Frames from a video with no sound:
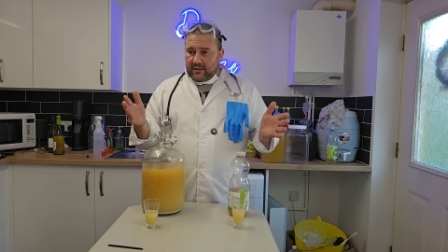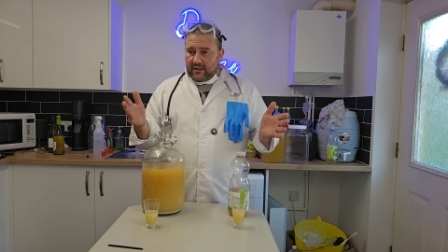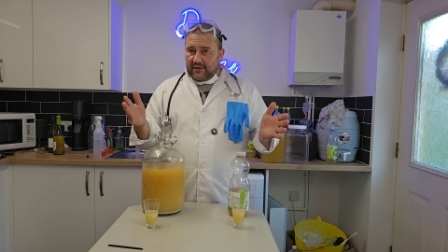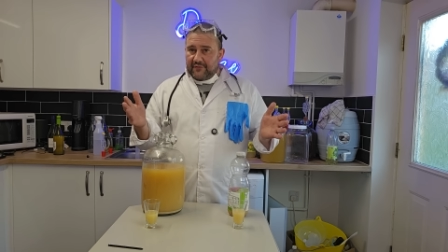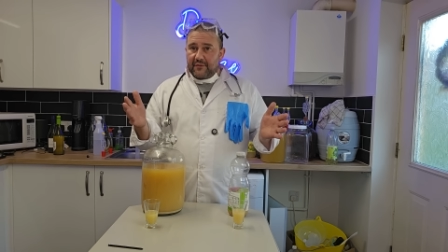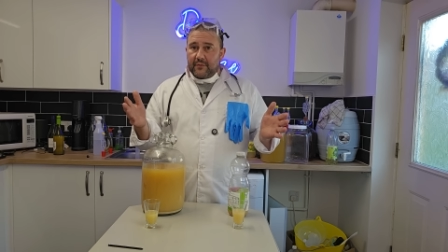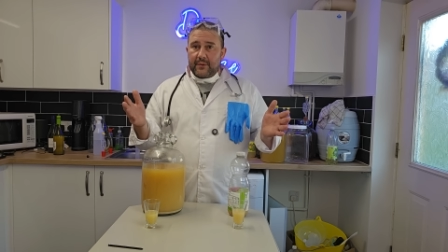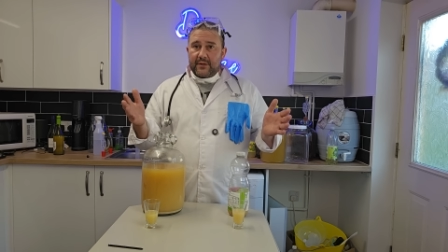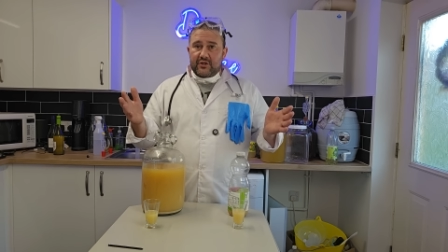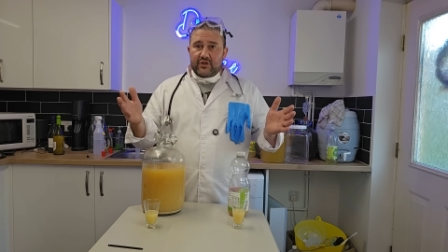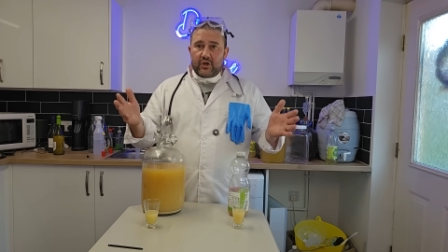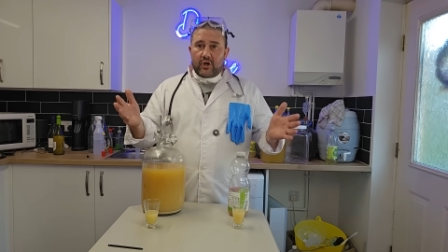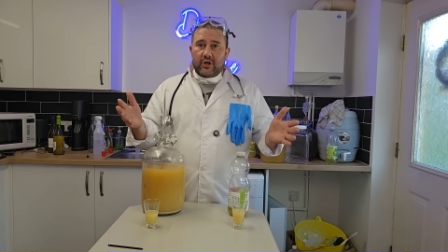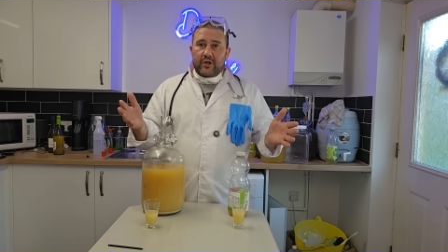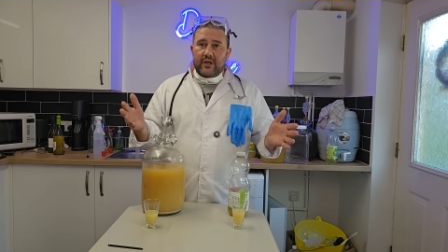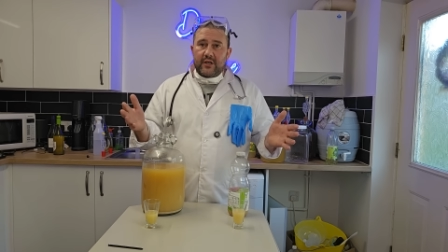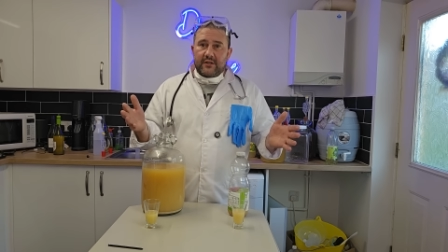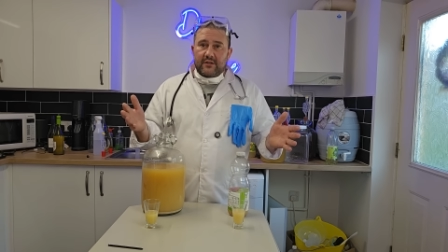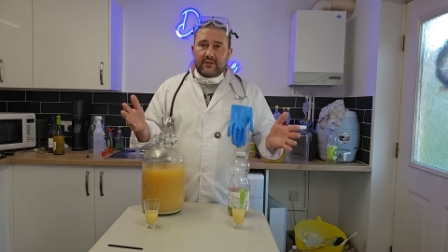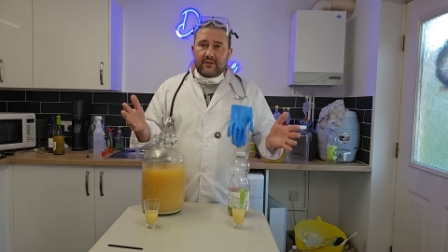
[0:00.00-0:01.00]
If you
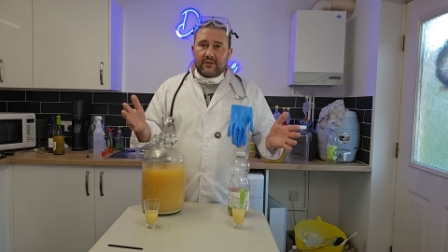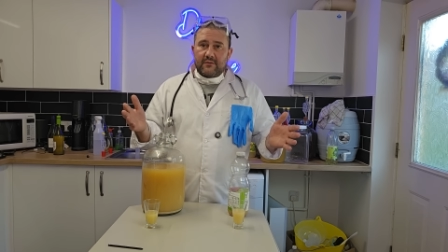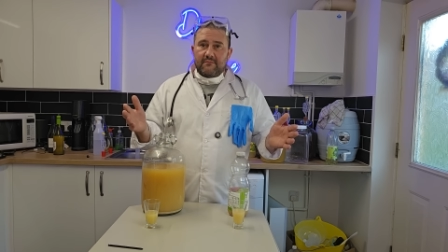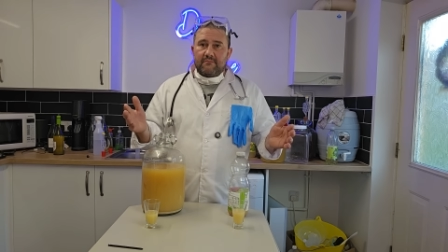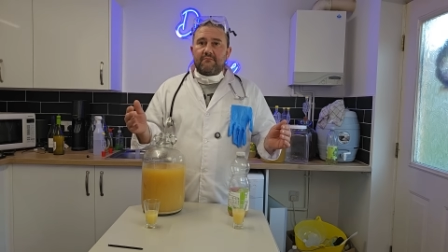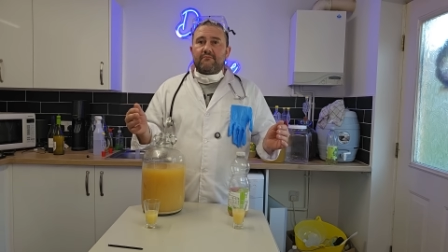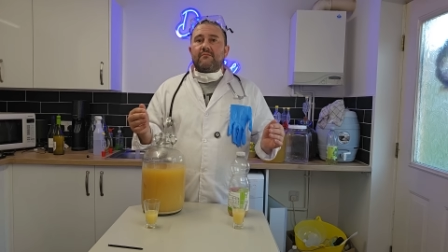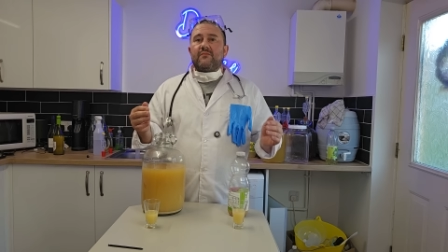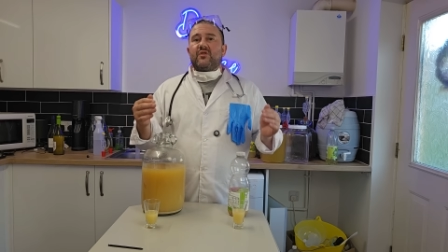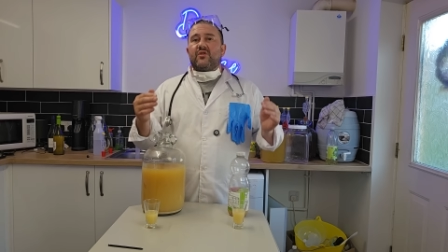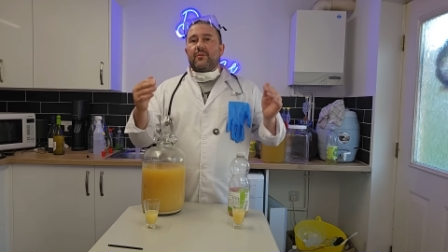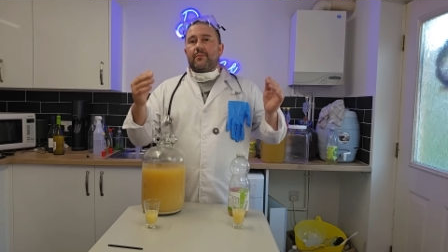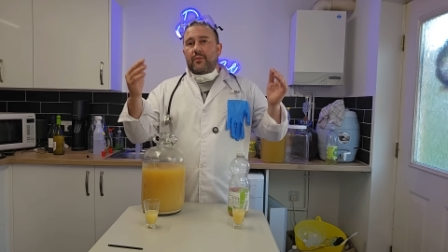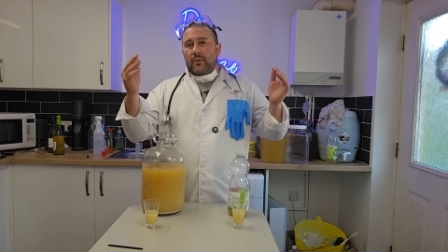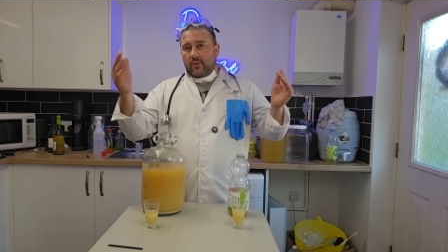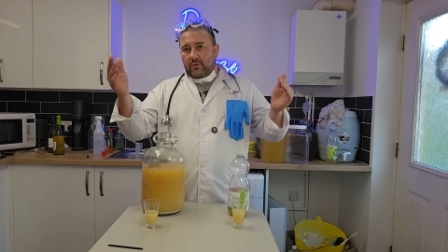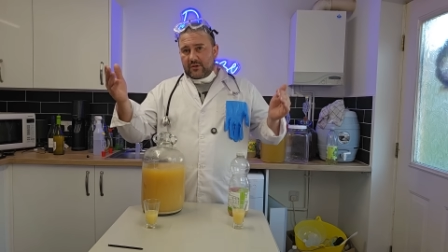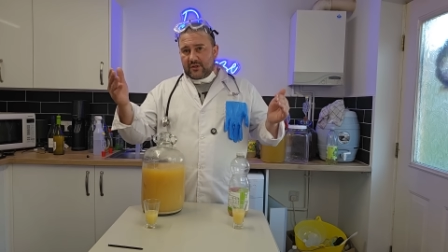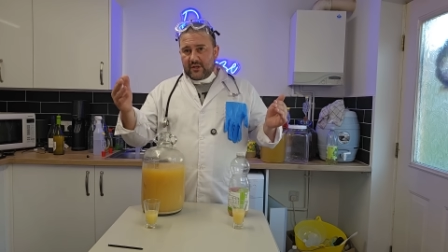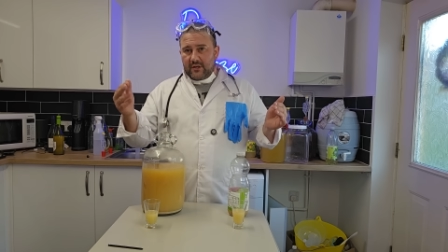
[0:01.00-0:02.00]
enjoy it,
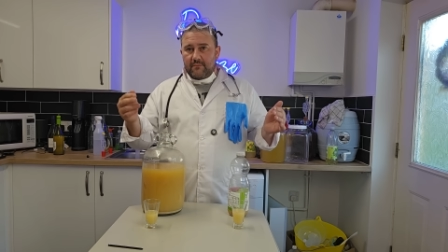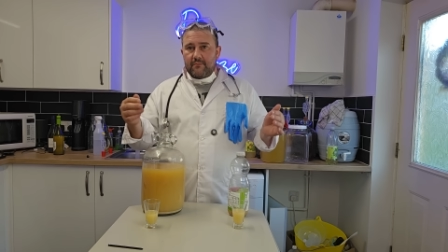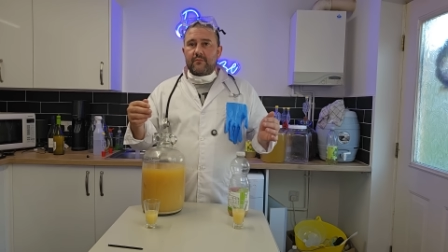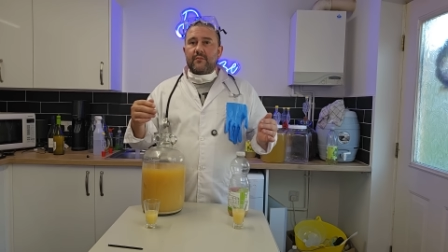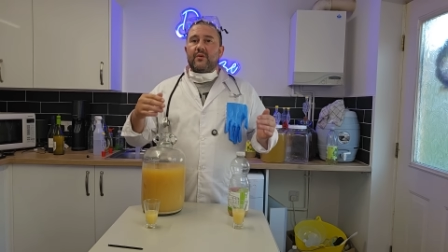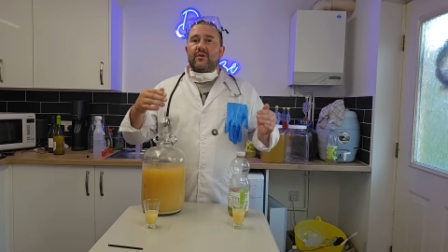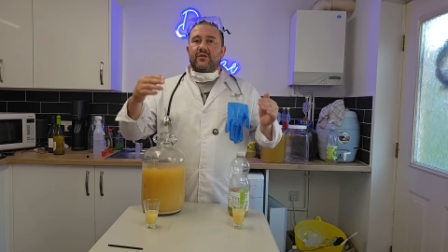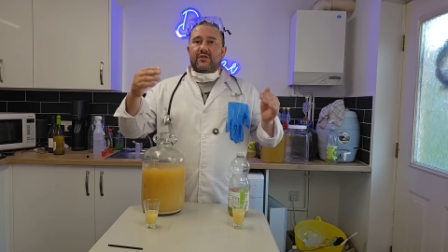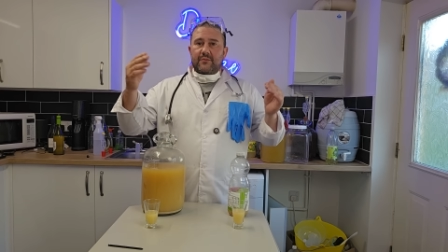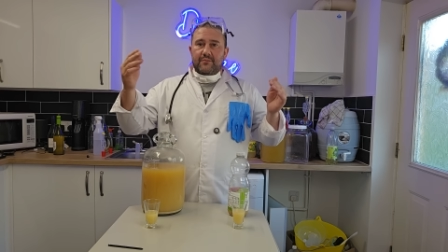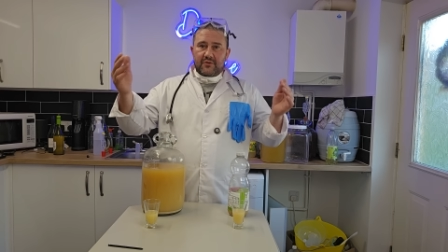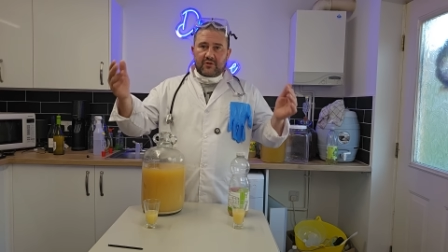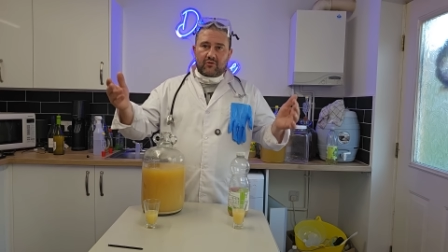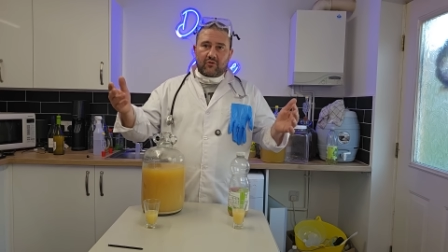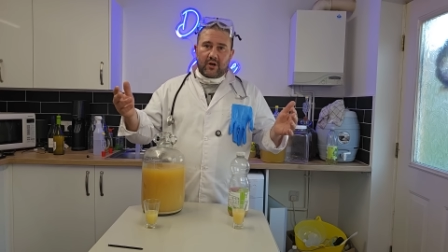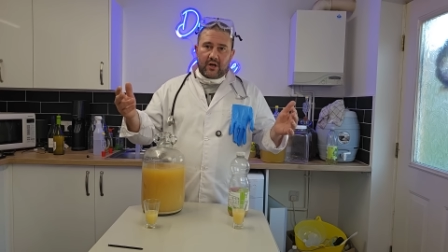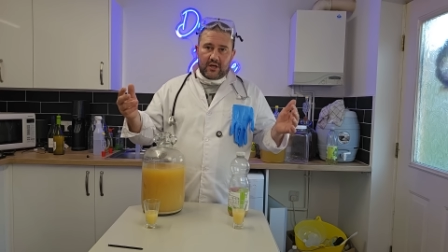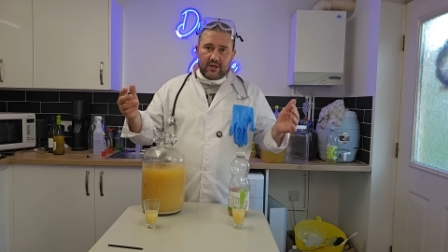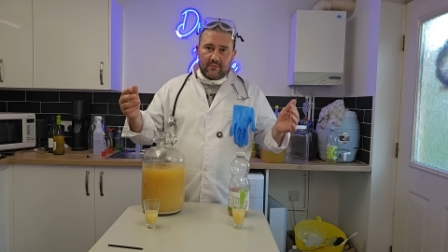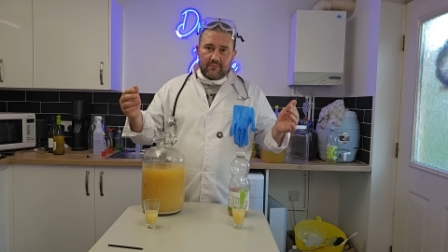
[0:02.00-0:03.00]
support him,
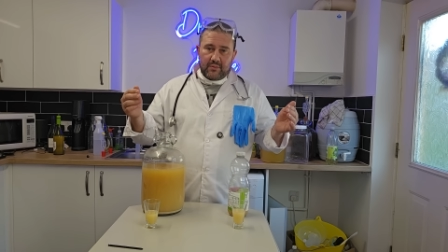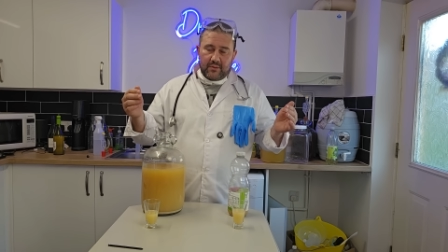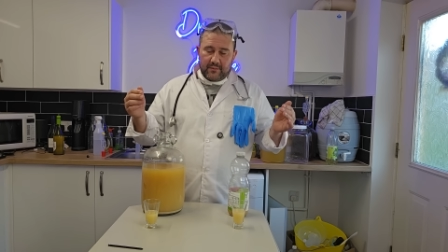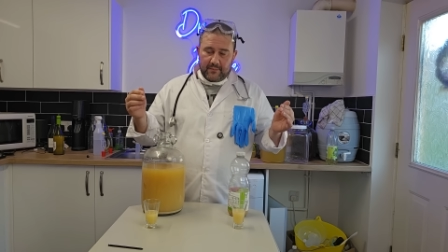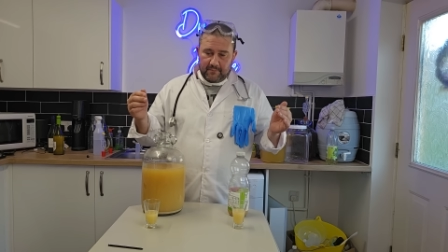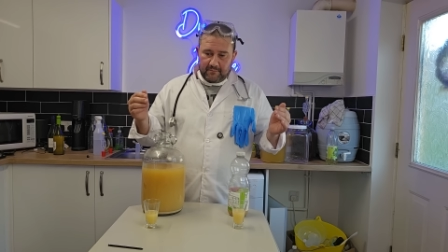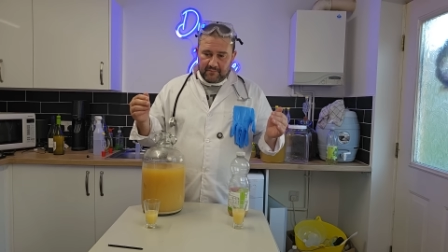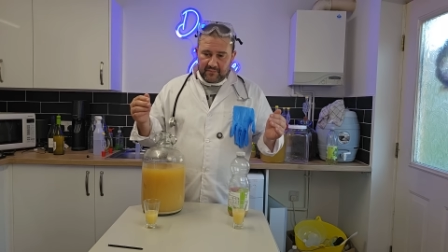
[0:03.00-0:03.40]
subscribe.